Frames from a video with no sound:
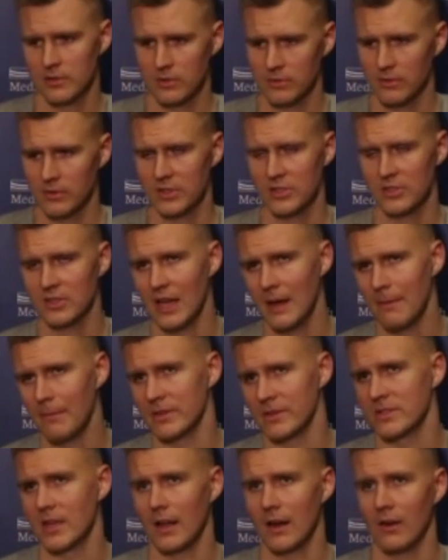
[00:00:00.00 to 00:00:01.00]
It just
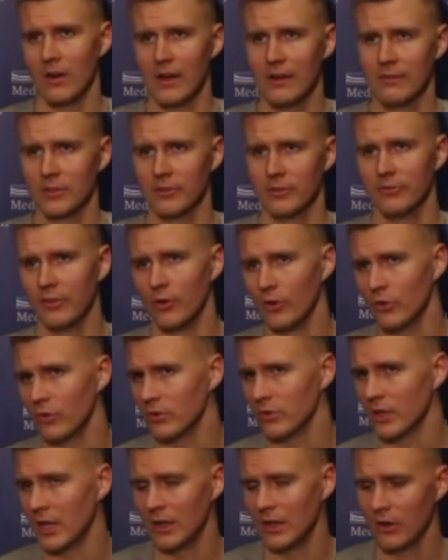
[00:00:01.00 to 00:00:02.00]
happens. I don't have to force.
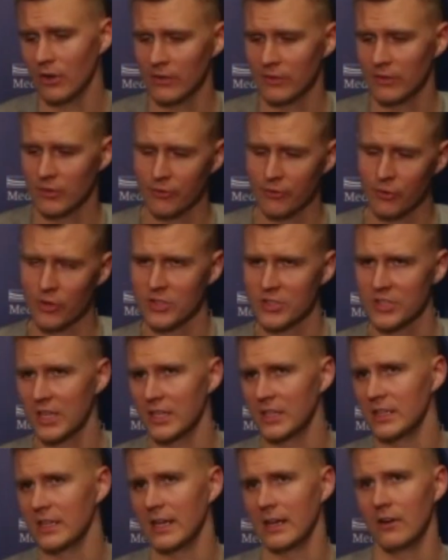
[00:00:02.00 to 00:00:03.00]
I don't have to force
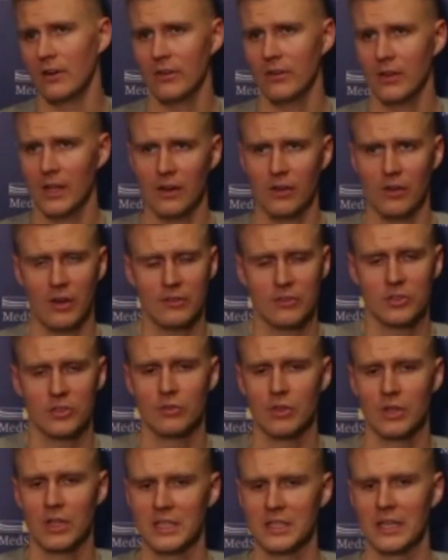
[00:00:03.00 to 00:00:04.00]
anything. I don't have to
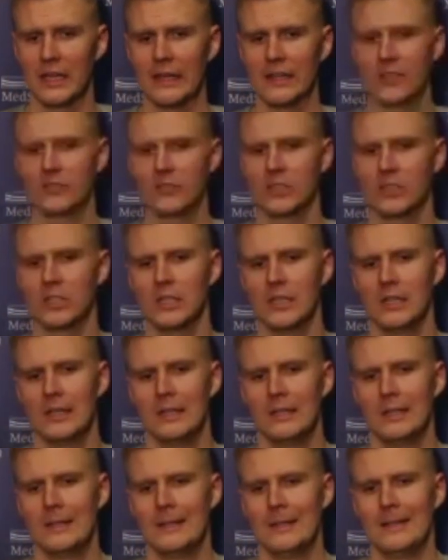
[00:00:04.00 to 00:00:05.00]
do anything extra,
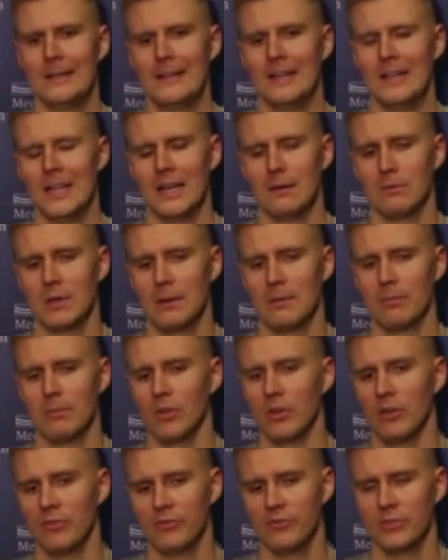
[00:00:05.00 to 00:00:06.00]
and I'm
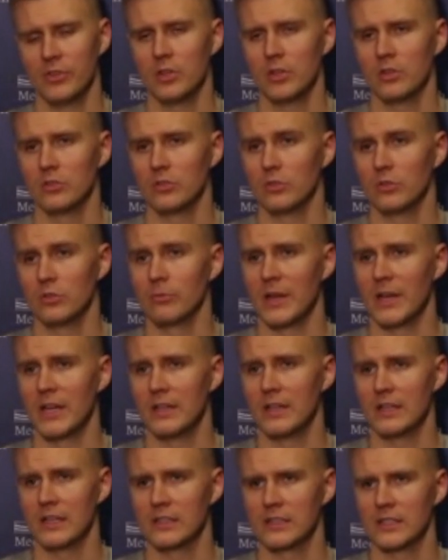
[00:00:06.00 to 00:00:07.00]
capable of, you know, doing many
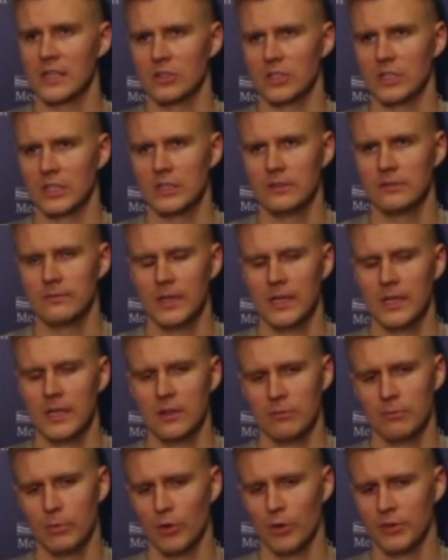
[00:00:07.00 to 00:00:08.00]
things out there
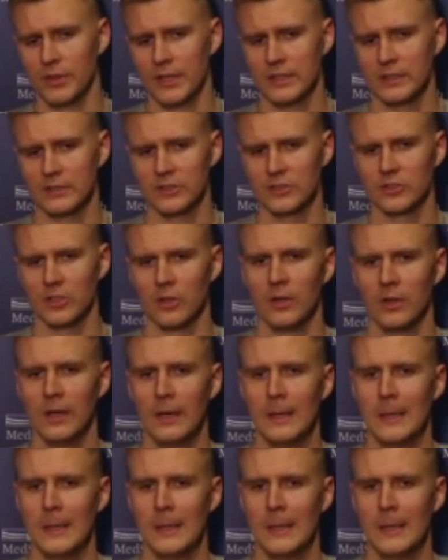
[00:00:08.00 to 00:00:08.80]
on both ends. So,